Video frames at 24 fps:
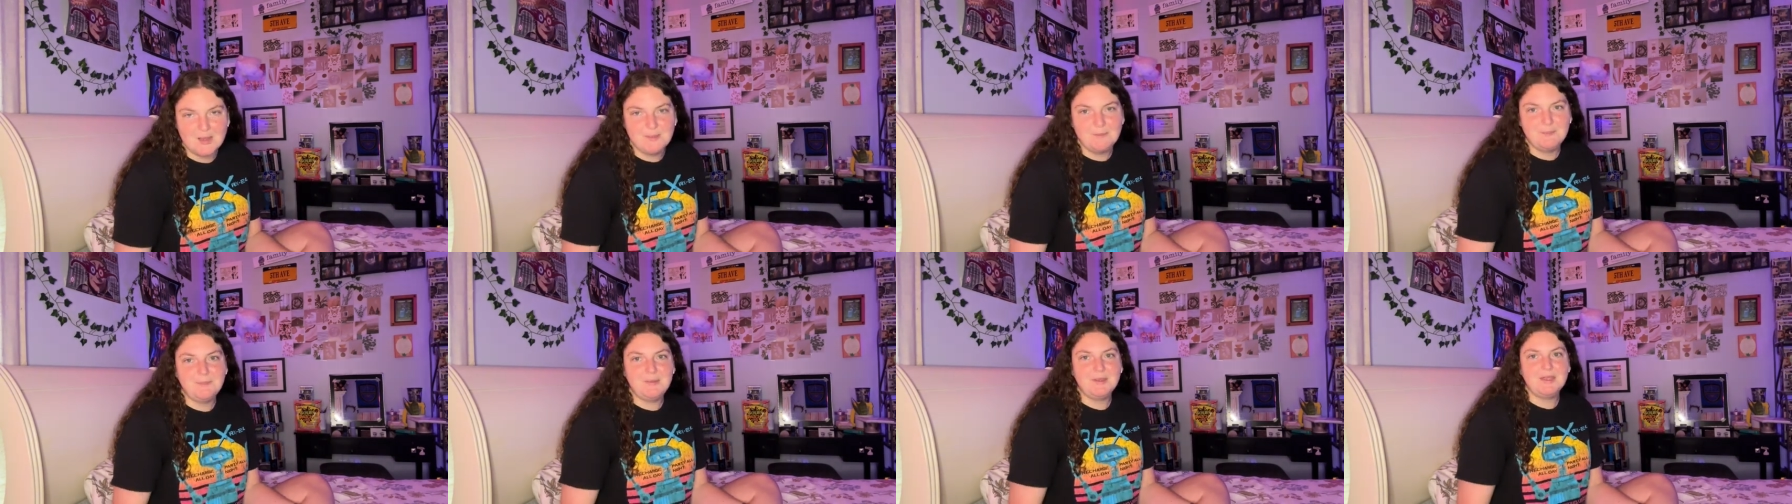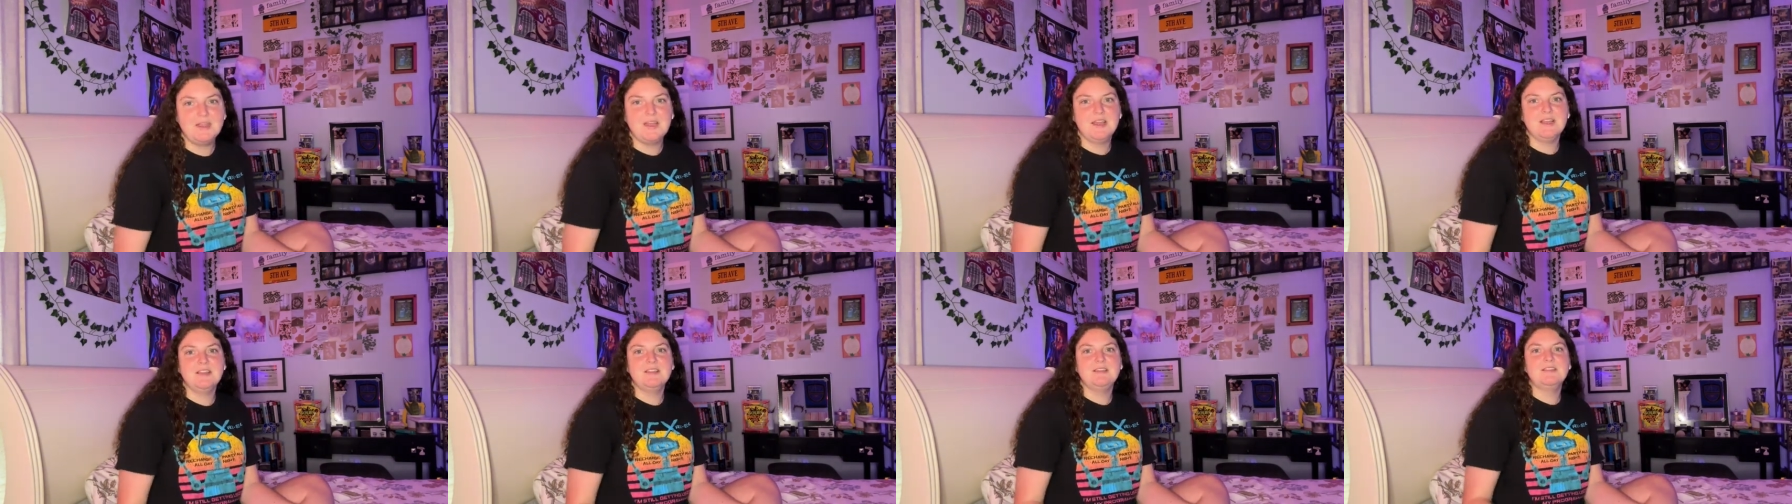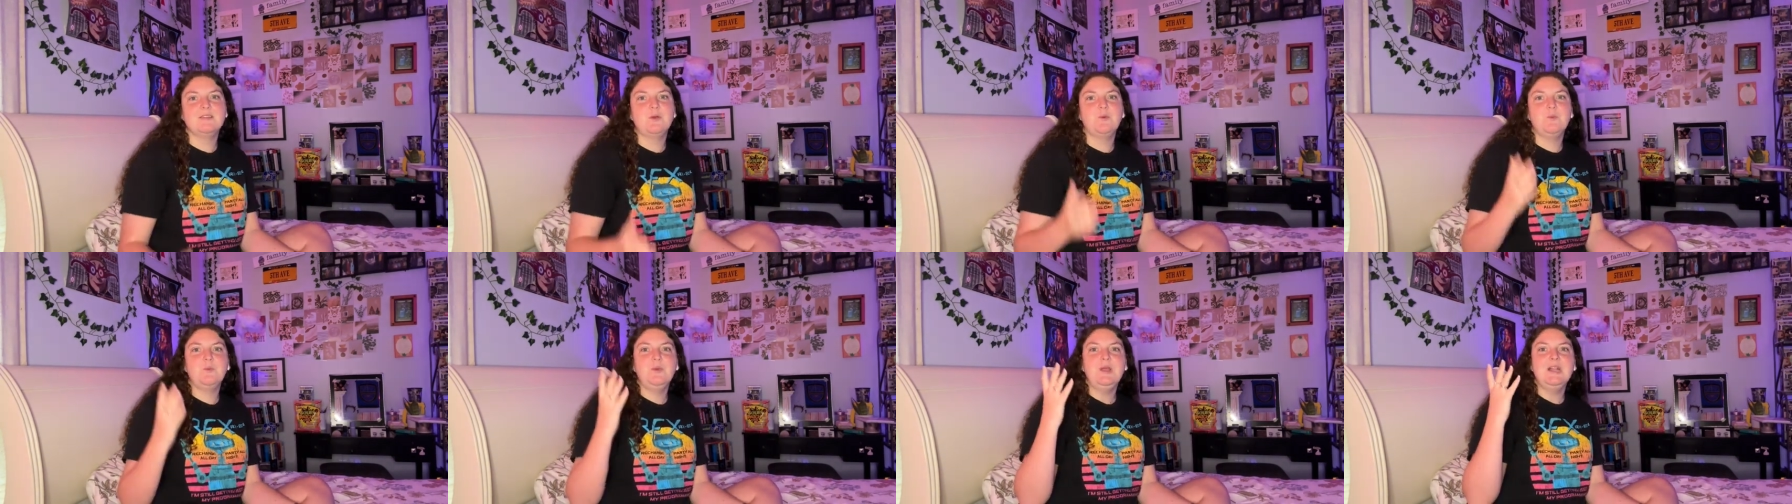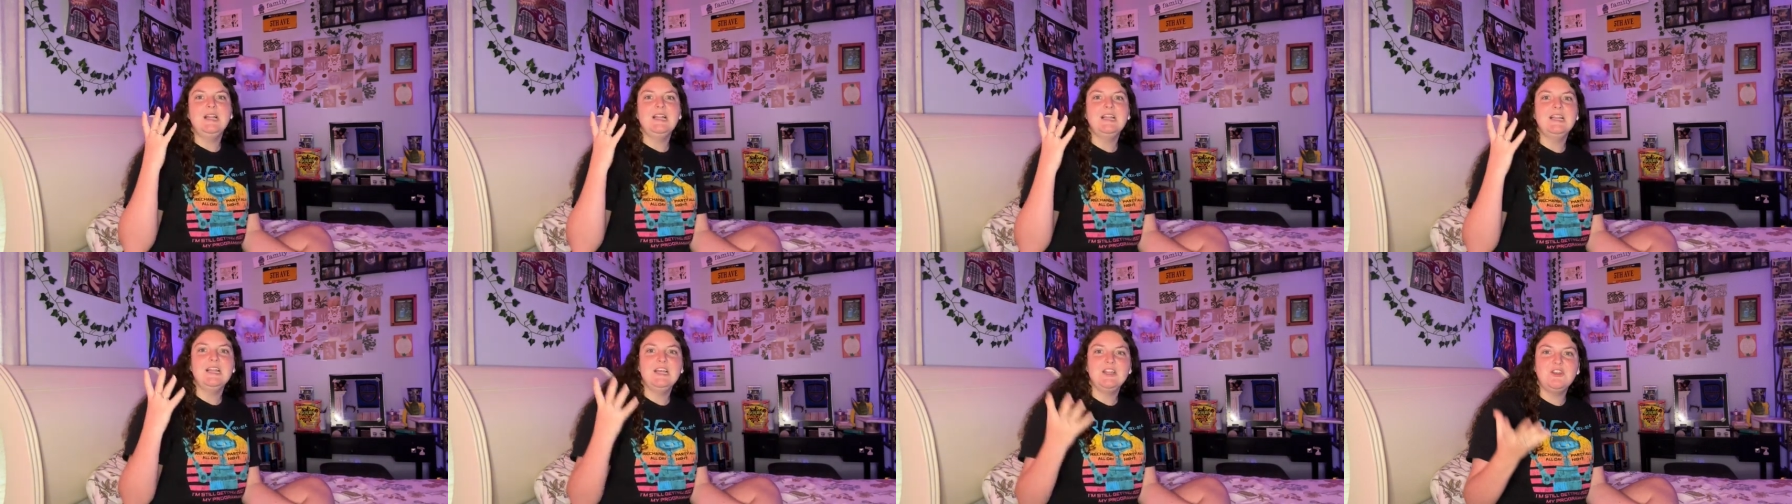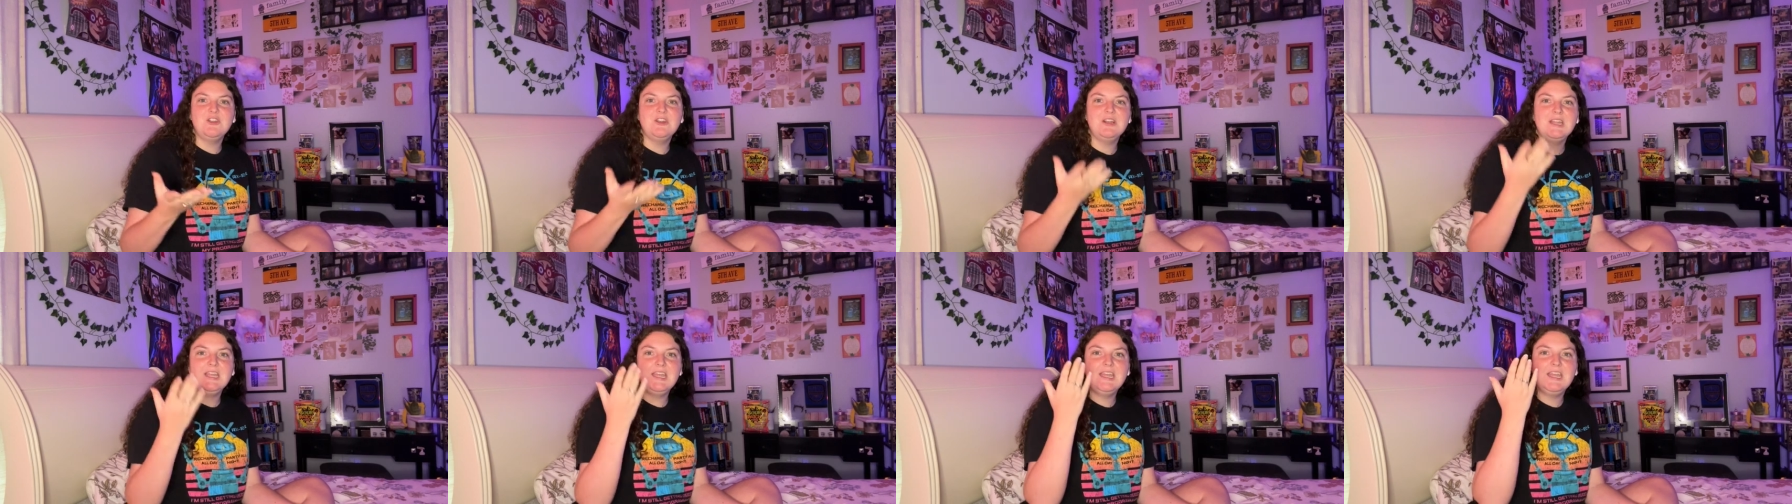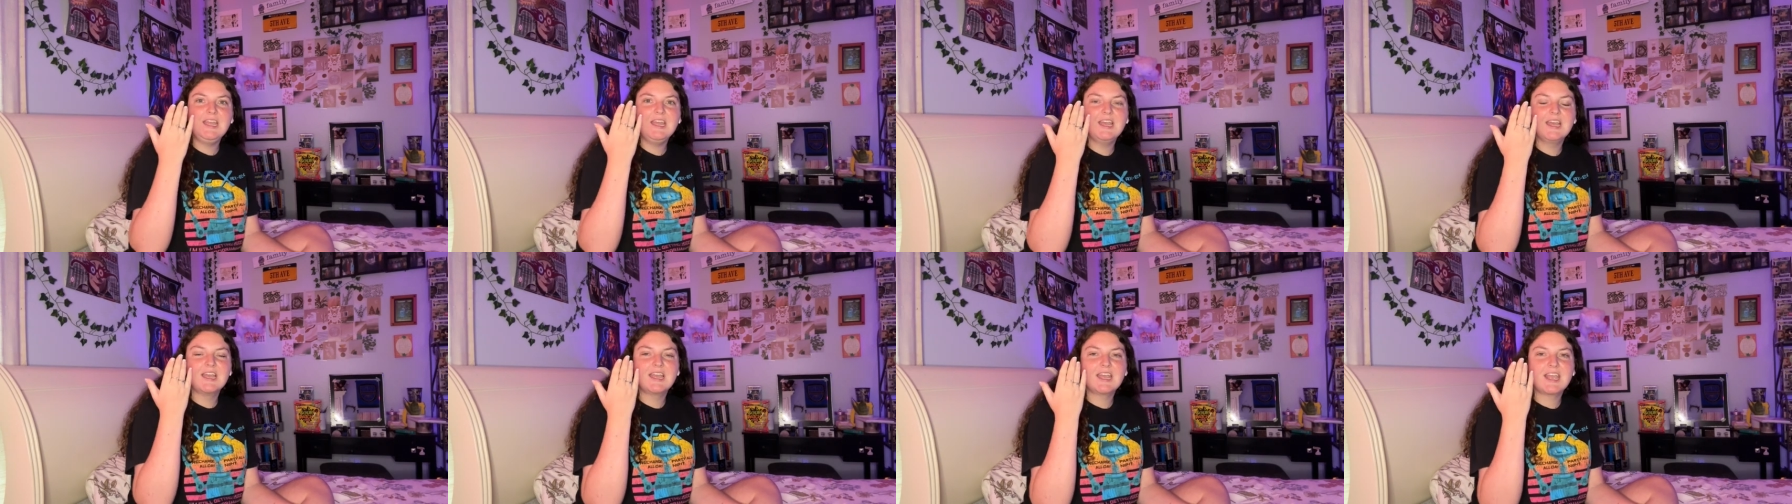because we
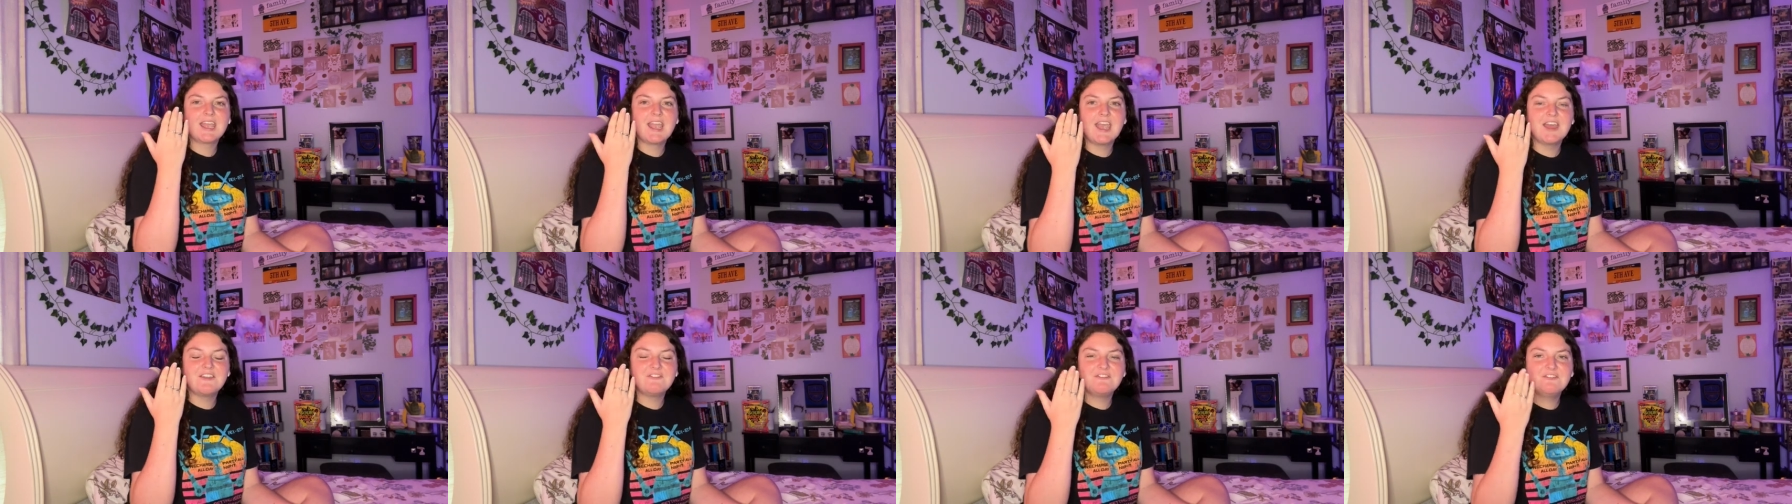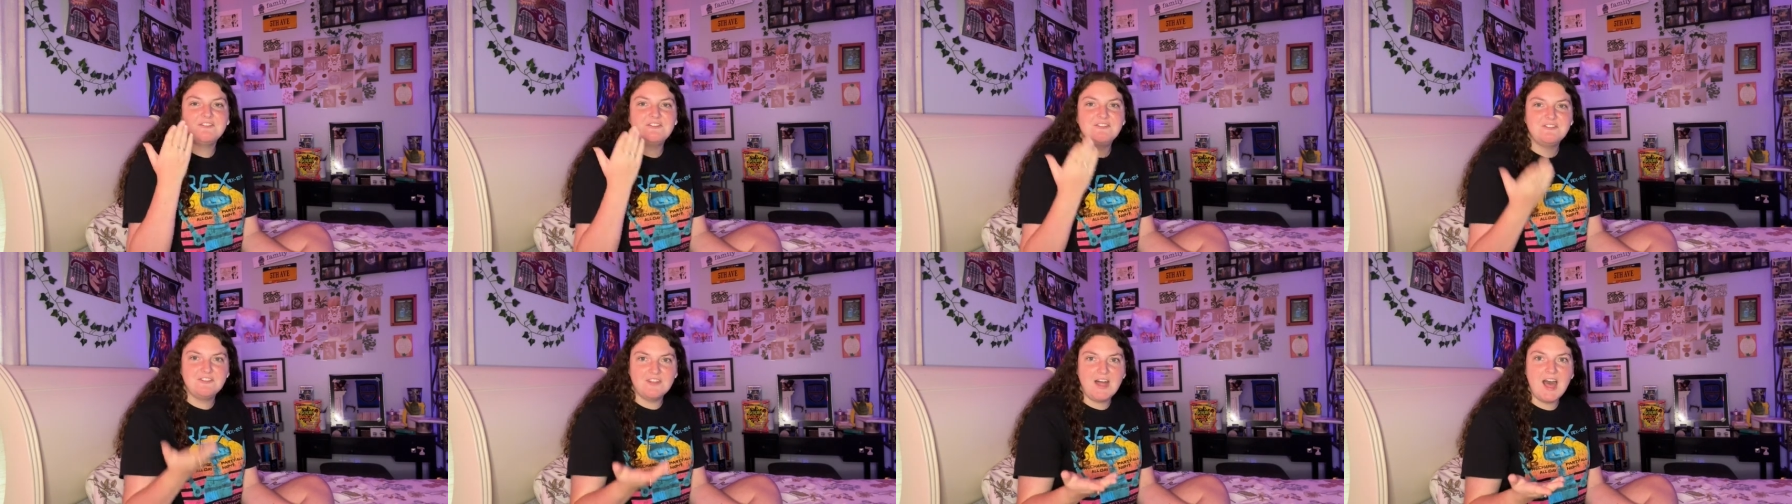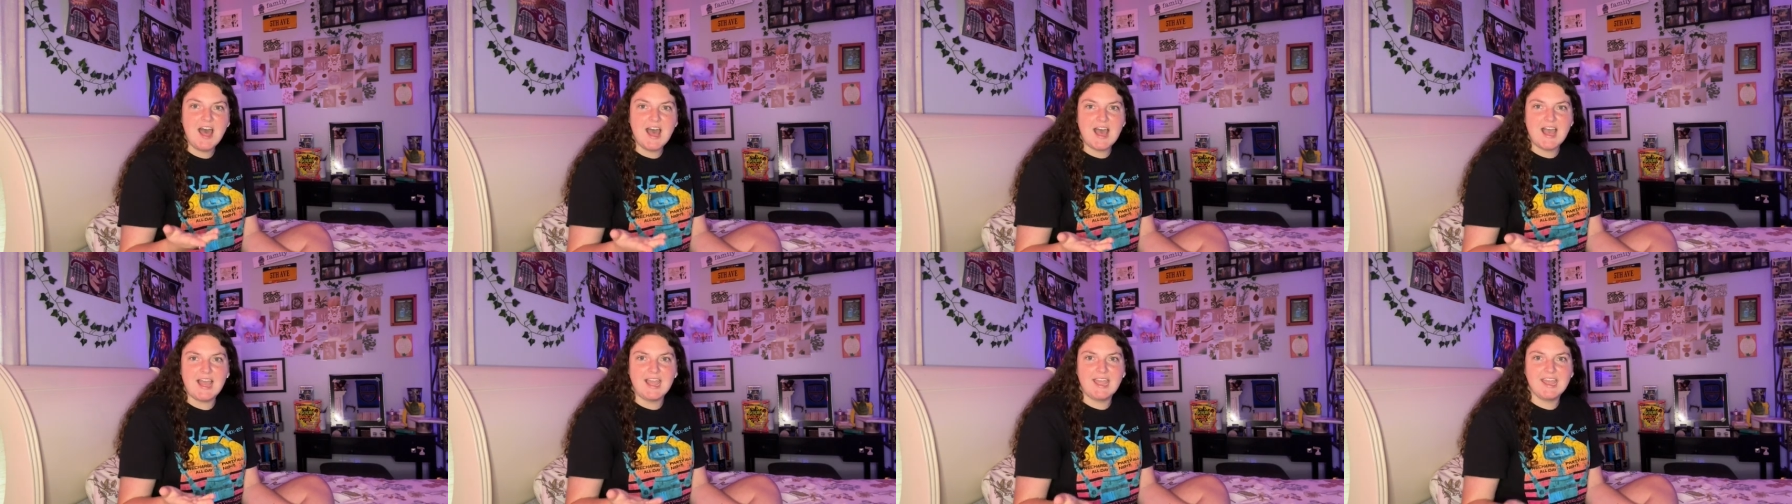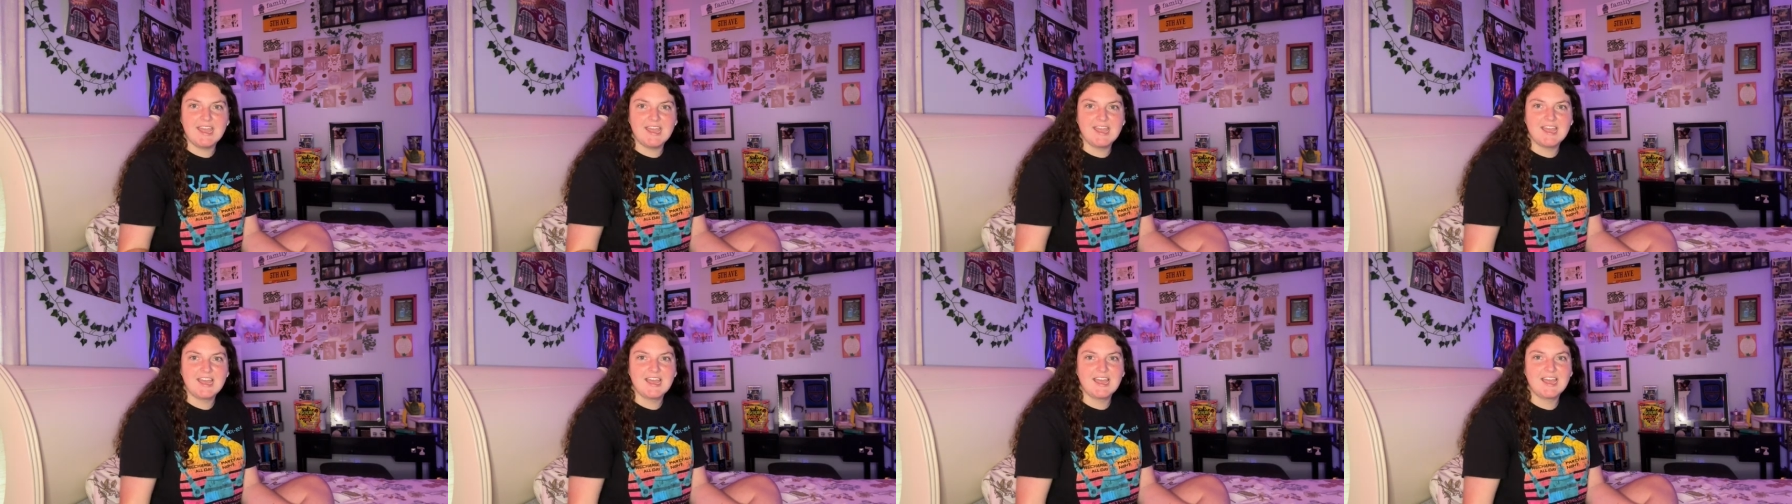literally can fly